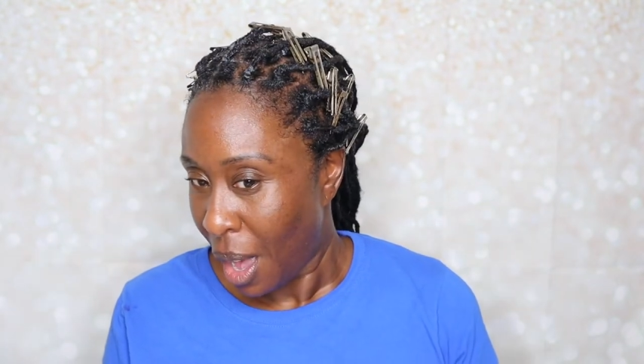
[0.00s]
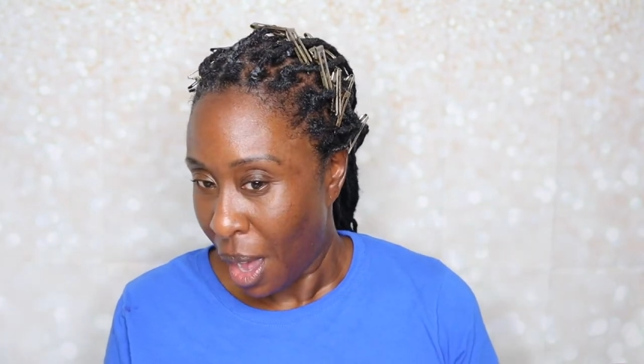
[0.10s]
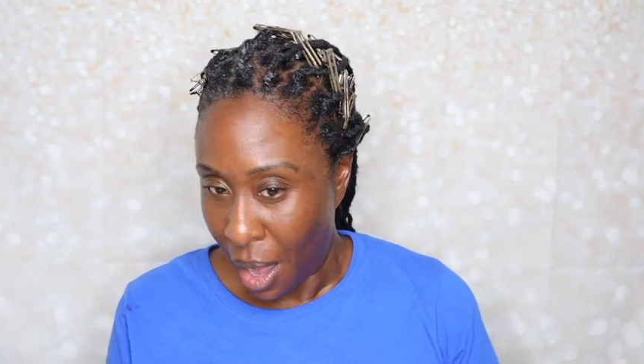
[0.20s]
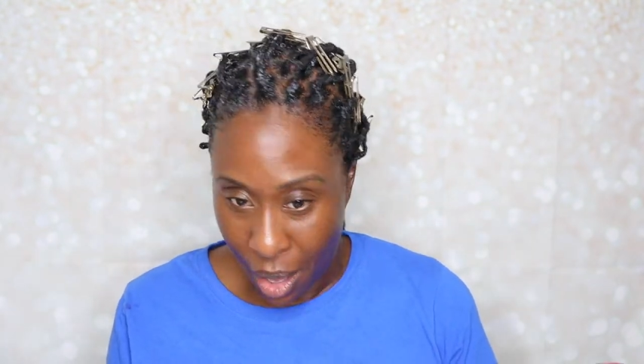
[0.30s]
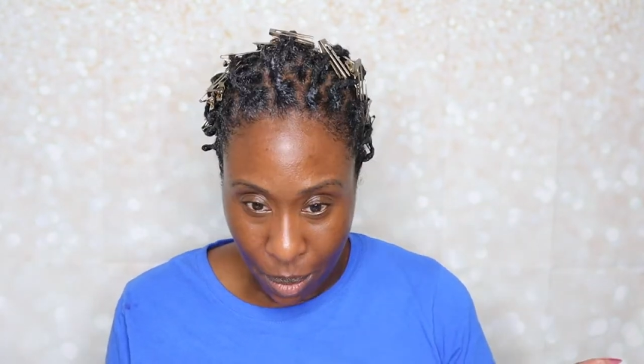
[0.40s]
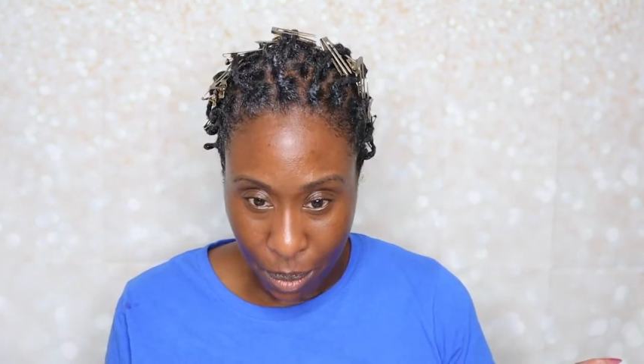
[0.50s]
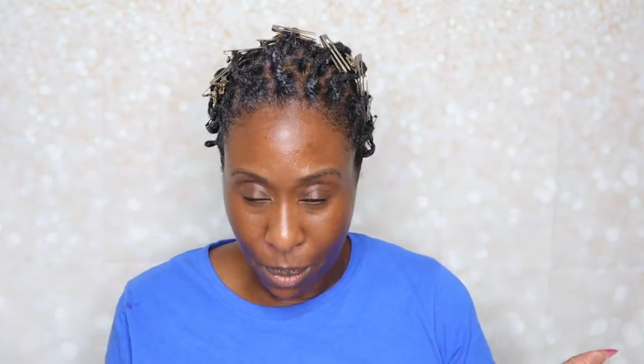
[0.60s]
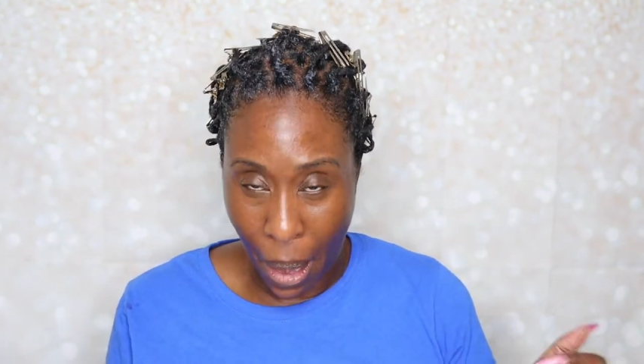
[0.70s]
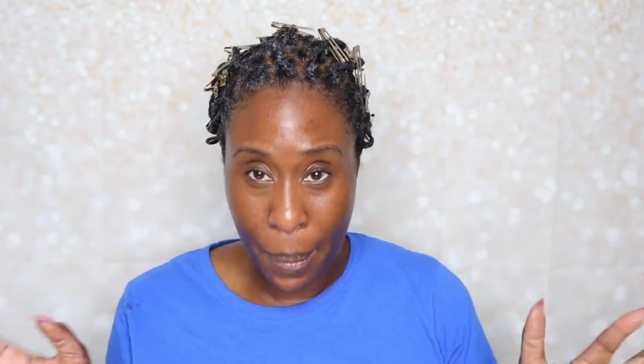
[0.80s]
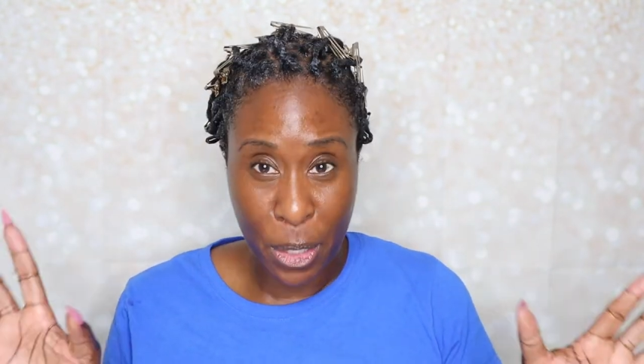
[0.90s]
Um,
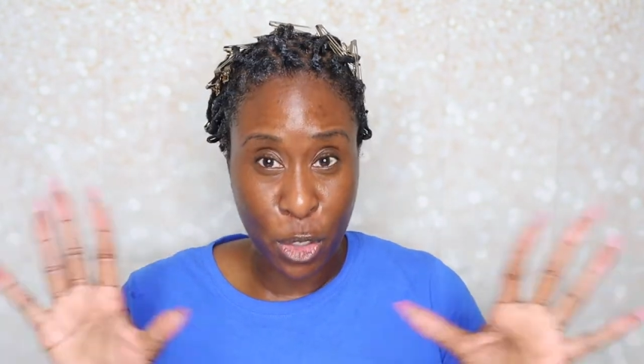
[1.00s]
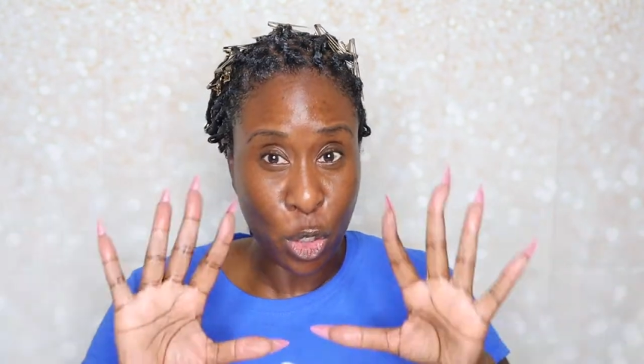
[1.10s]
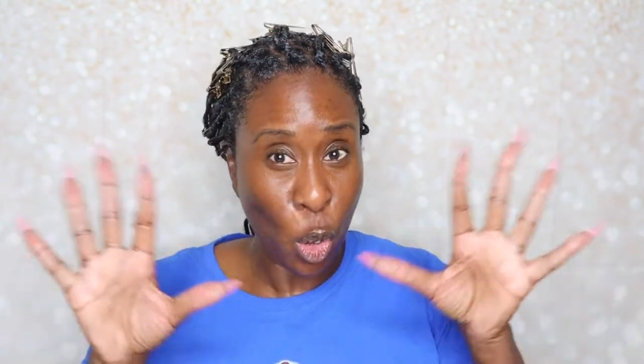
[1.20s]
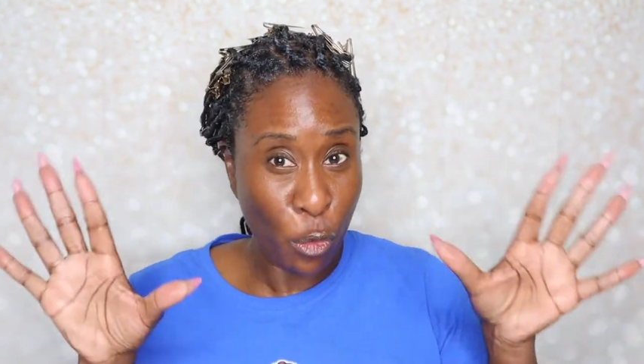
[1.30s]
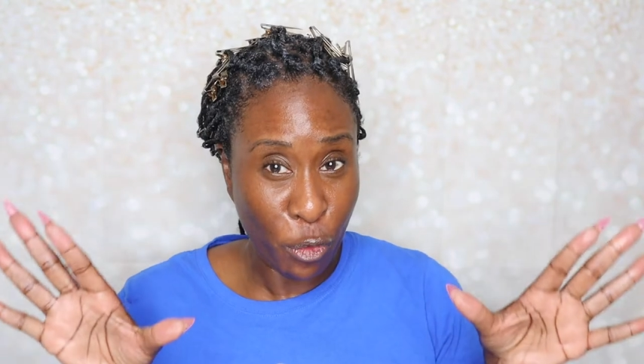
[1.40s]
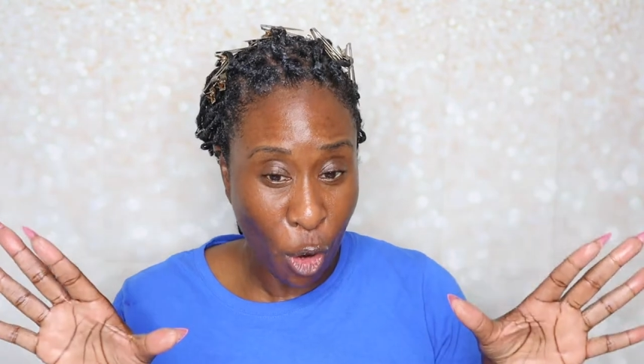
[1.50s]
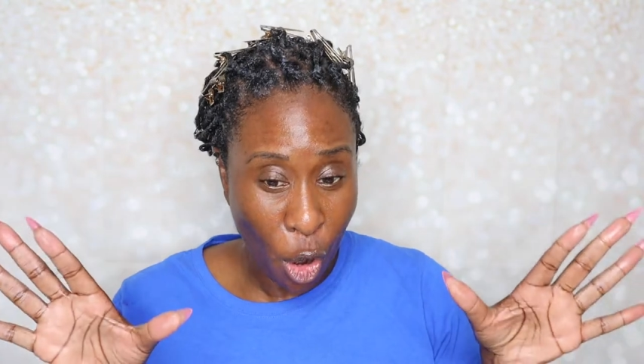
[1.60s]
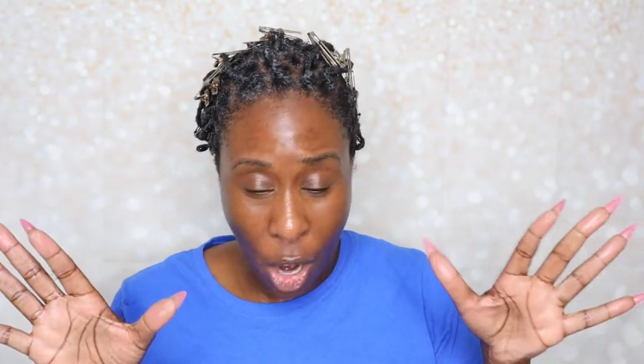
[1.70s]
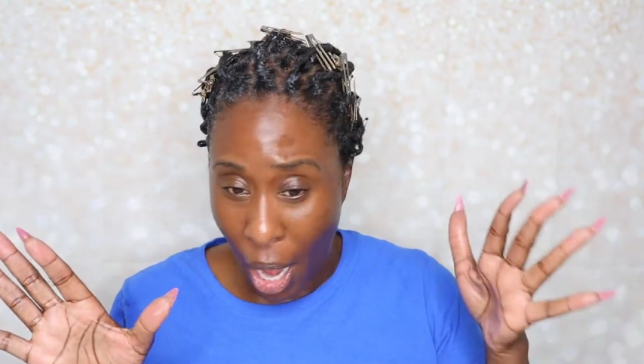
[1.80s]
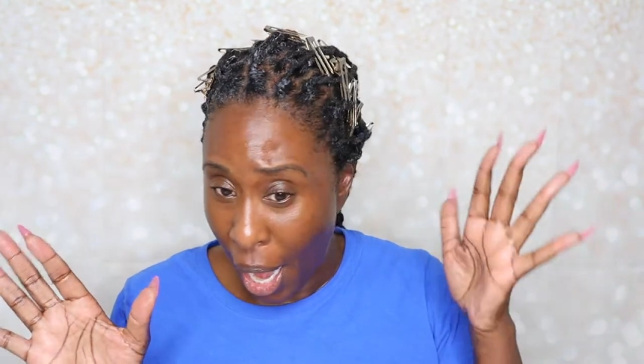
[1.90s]
I mean, so
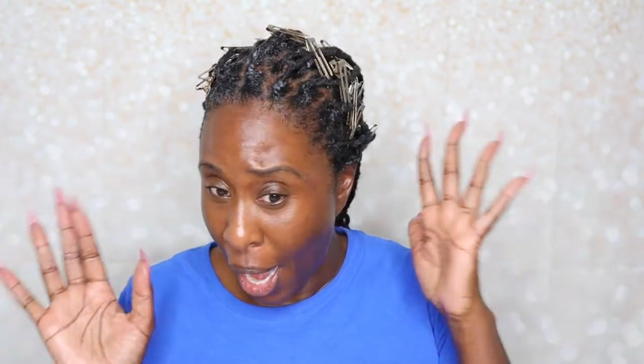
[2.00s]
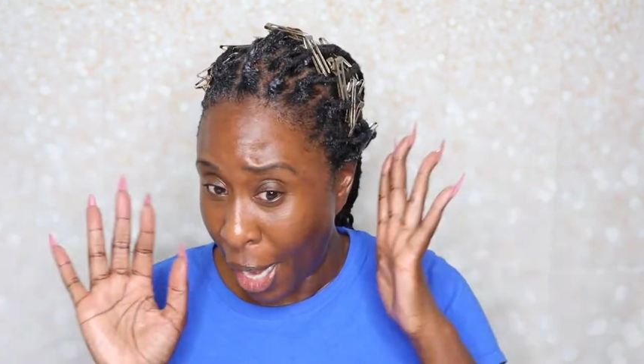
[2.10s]
far,